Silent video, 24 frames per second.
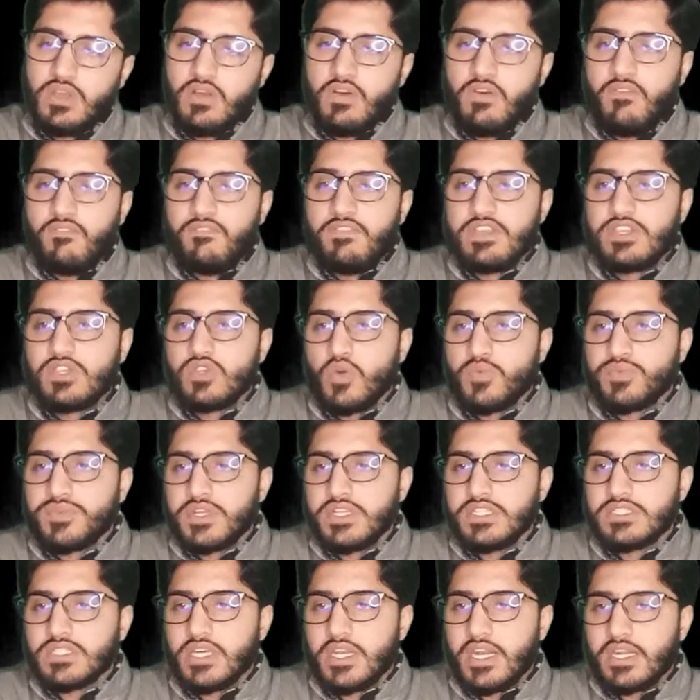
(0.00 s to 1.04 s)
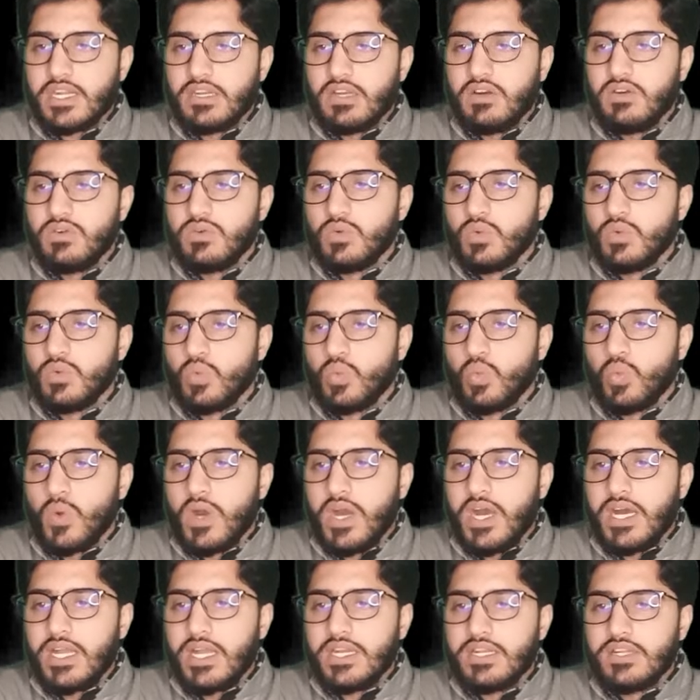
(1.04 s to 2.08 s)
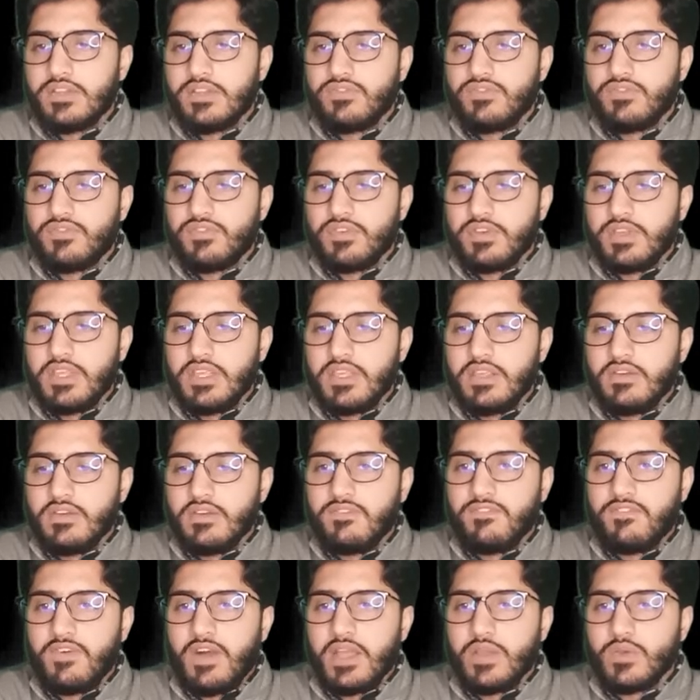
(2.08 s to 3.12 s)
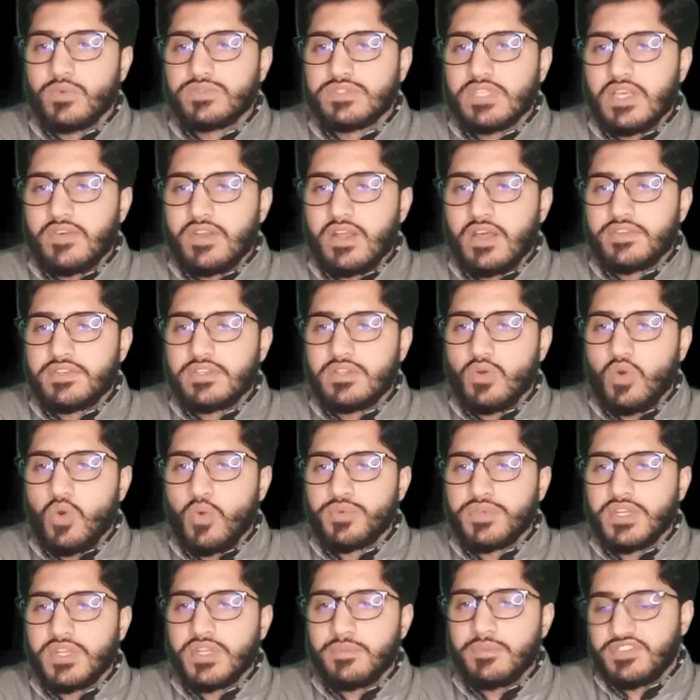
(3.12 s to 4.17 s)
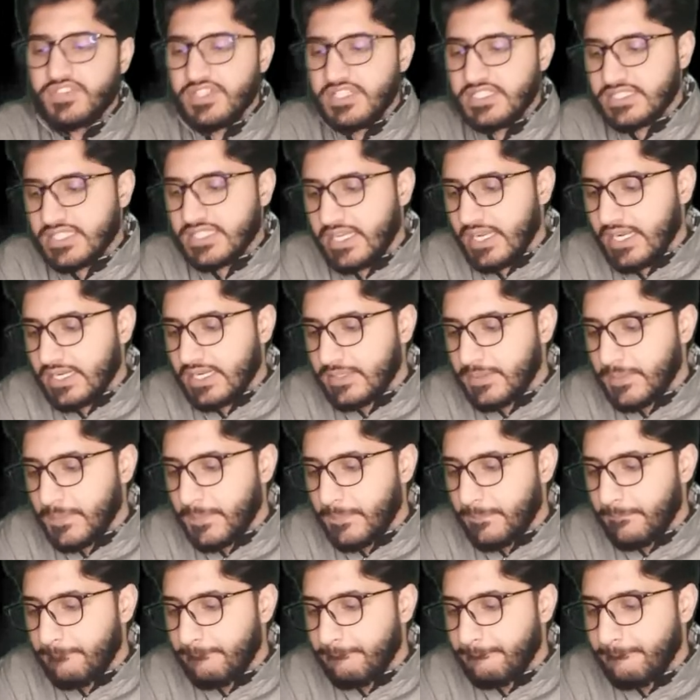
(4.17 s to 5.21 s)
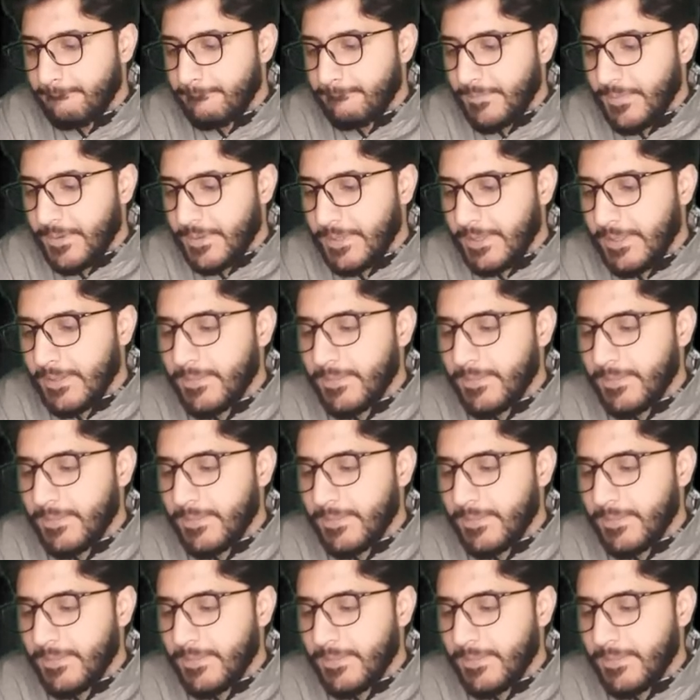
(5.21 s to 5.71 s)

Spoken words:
Which option is correct now? 1, 3, 5, 7. Option number C is correct. Okay.